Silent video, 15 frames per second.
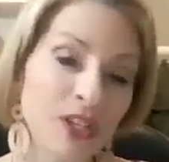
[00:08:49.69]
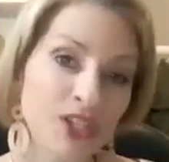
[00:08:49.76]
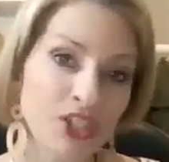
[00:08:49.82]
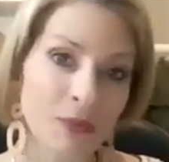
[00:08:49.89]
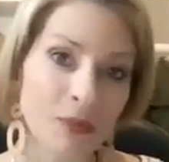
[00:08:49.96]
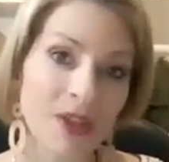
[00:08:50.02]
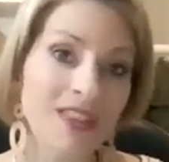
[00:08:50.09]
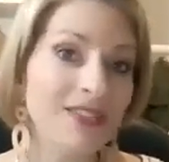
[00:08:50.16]
plus
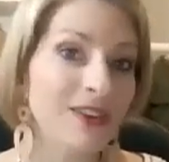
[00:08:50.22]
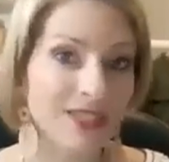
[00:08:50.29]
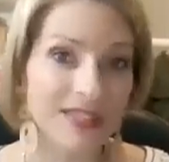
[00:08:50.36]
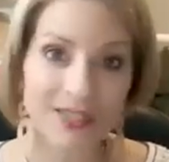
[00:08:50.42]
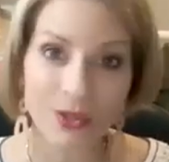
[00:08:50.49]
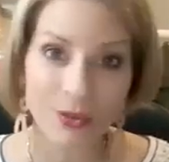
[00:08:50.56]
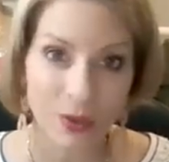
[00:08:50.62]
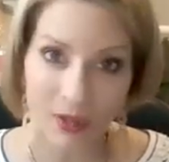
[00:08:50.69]
shipping, they'll
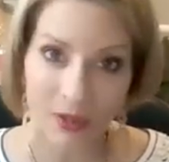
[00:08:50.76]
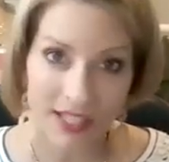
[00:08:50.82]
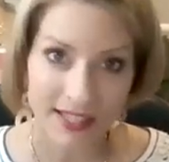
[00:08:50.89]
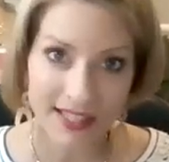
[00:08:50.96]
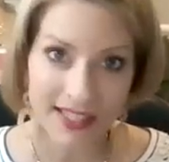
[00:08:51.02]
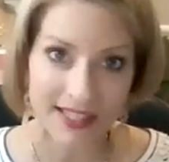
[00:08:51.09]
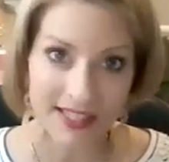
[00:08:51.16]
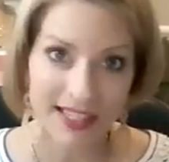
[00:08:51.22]
still
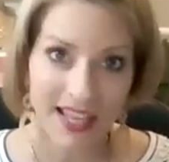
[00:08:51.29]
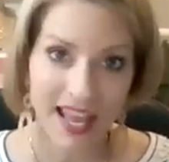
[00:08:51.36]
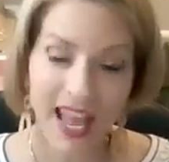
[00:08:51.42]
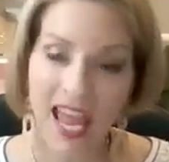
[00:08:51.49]
replace it.